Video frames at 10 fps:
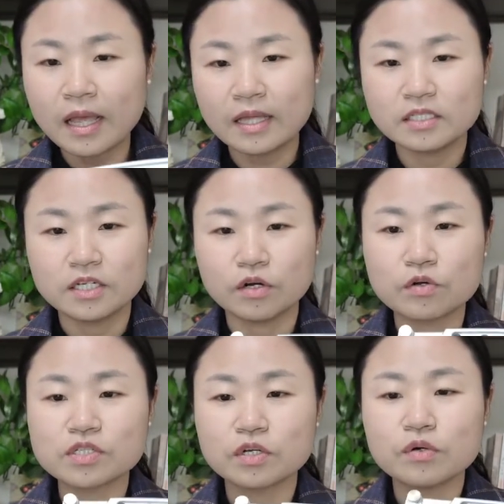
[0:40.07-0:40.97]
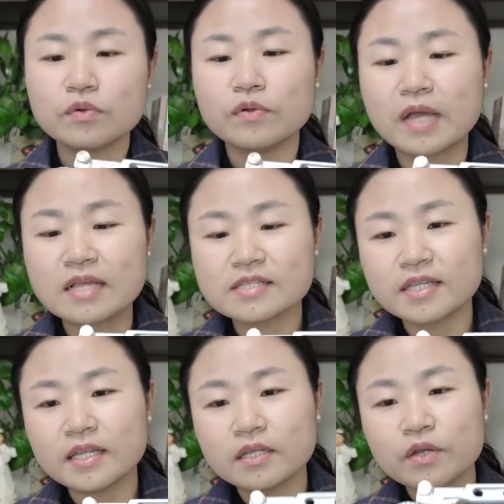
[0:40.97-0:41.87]
And also you can
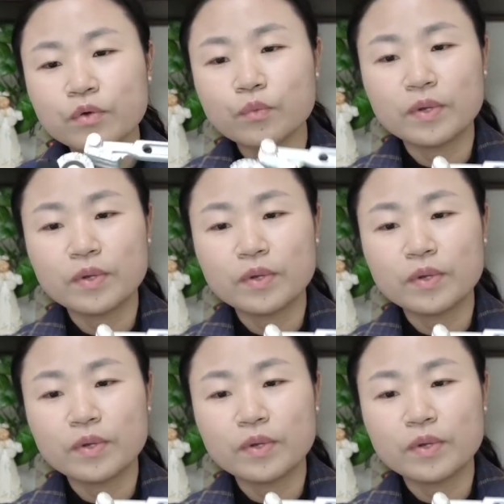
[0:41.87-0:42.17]
see